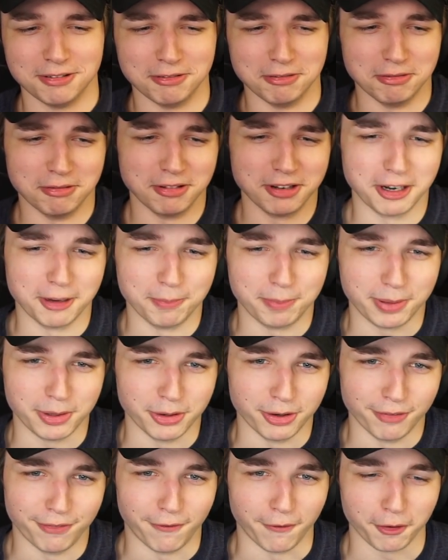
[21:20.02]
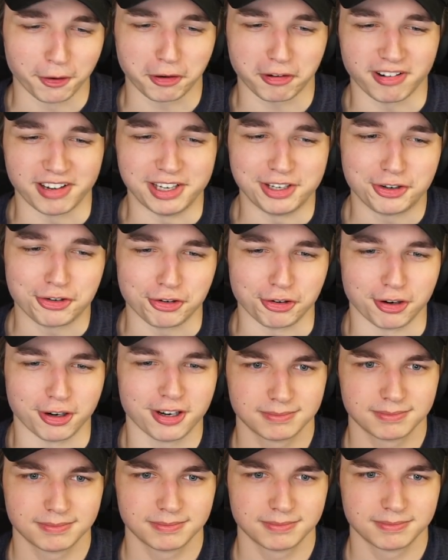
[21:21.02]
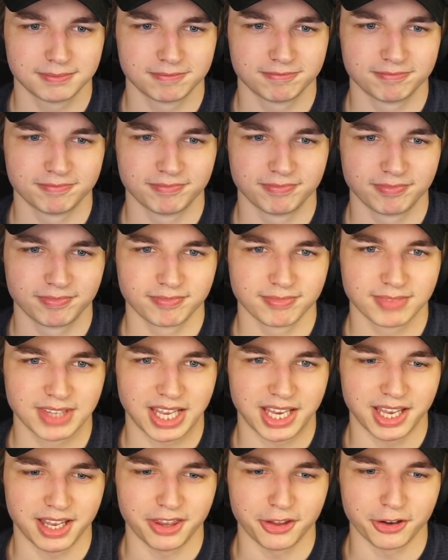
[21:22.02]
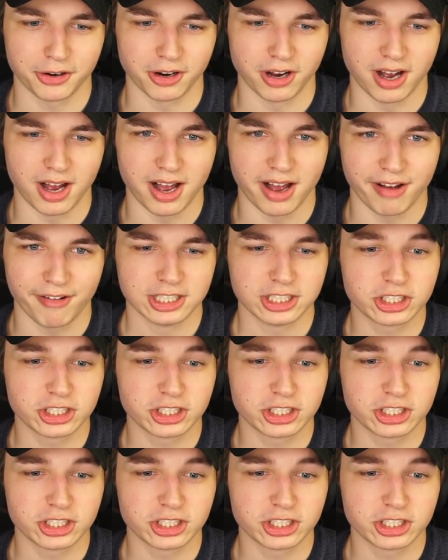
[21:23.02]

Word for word: What a beautiful creature. And they're off.